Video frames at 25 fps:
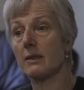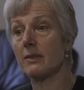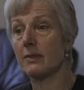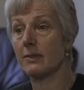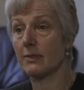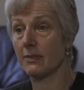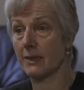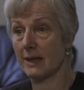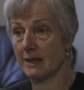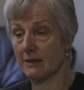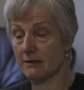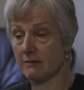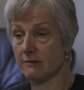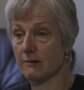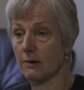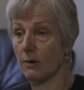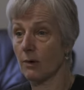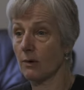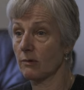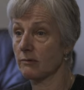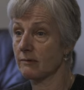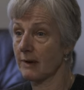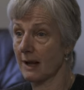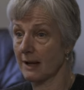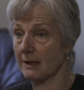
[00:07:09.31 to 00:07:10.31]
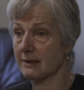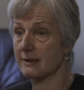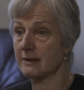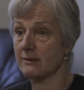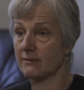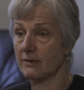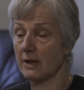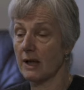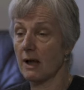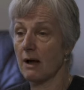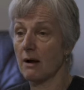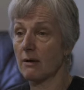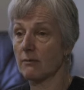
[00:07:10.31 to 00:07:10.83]
these are all
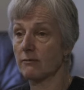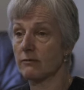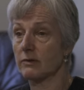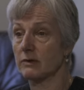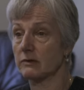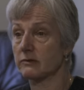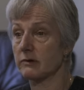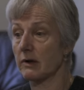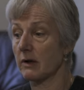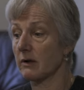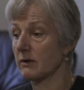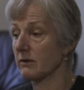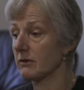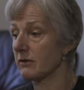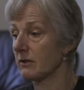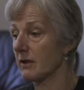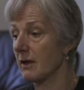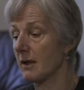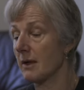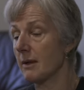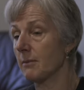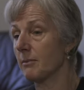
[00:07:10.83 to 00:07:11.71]
relatively harmful drugs,